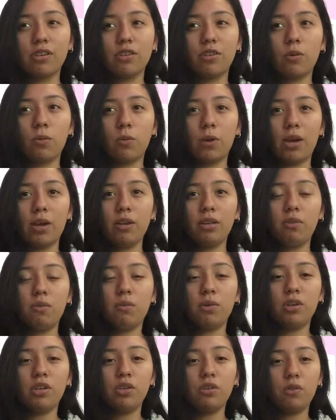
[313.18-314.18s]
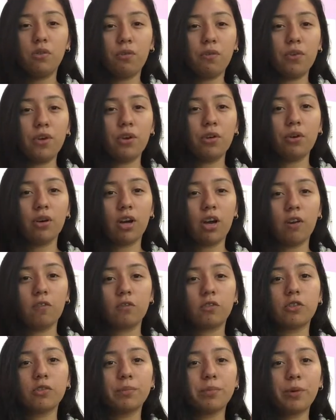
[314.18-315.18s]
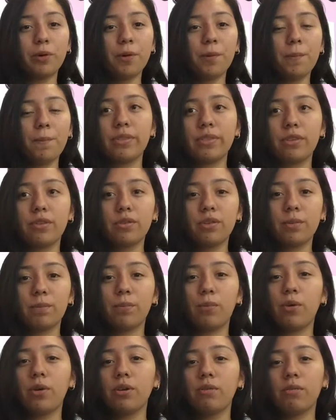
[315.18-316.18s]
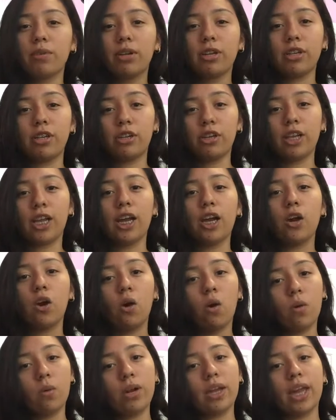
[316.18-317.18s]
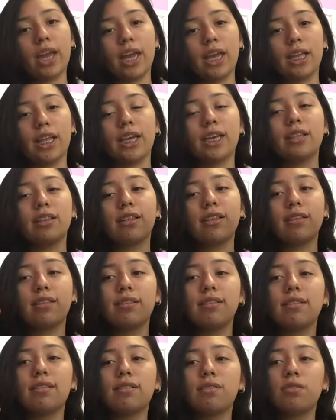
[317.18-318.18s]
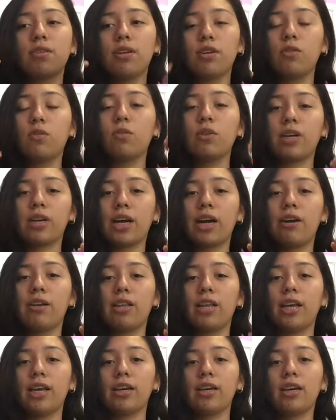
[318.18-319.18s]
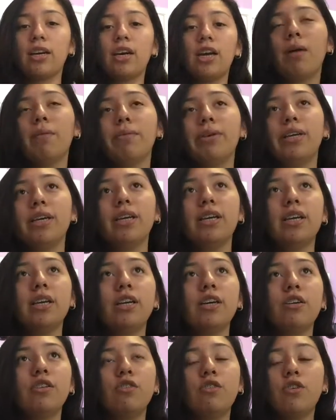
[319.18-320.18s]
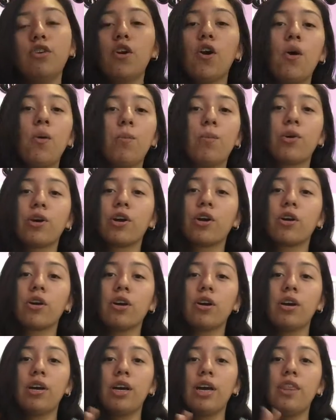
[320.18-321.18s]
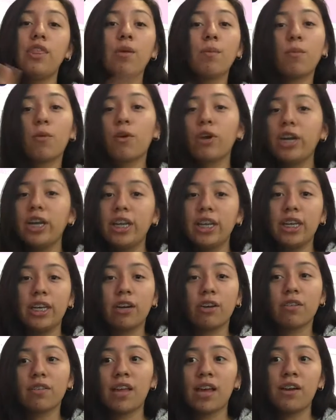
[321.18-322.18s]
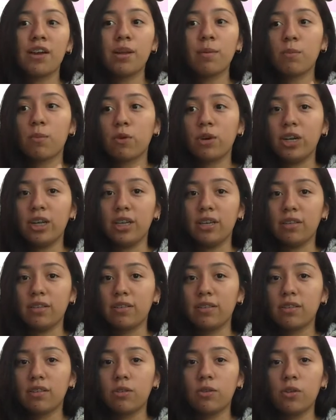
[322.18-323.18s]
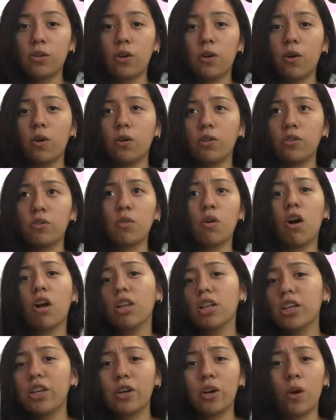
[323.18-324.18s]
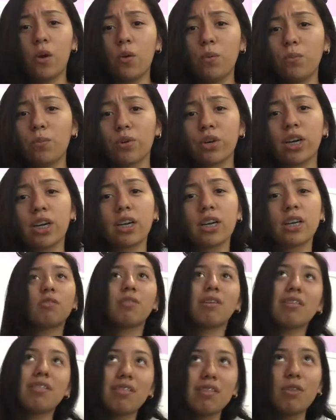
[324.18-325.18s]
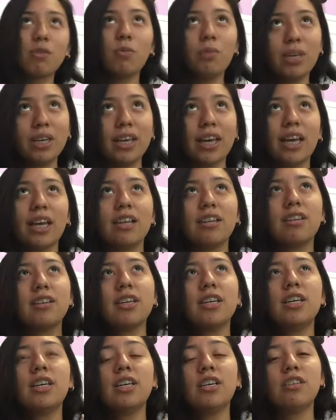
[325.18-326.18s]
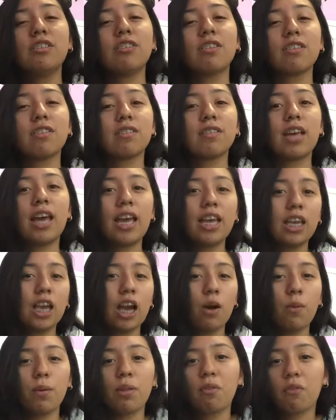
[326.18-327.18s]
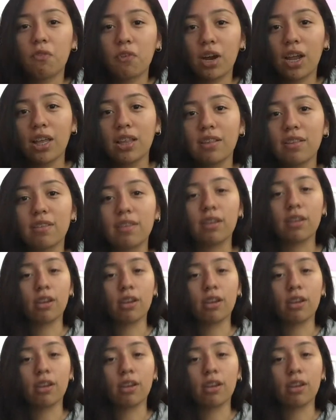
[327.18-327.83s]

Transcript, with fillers: the way where you feel comfortable to the point where you're like okay like this is gonna work out like probably do your homework in the morning on Saturday mornings do your do all of your homework the rest of the weekend just hang out with friends